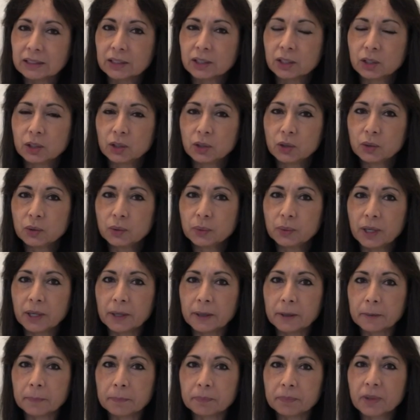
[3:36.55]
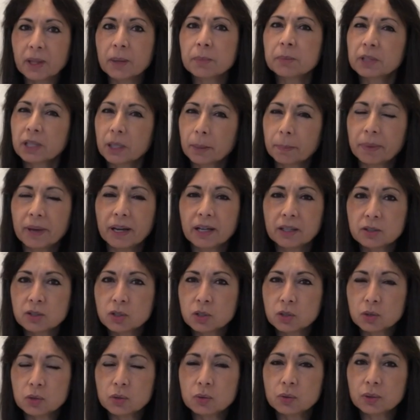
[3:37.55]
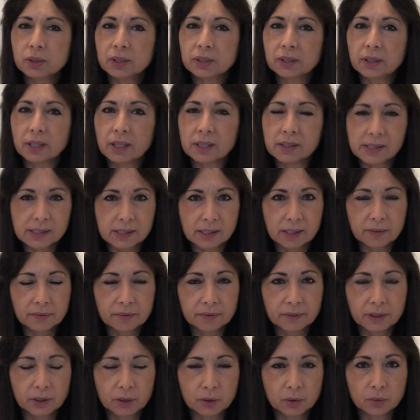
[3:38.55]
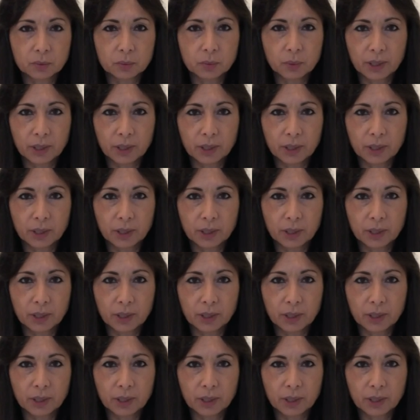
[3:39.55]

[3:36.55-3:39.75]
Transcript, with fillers: you know, um, let me get back to you and, and see if, you know,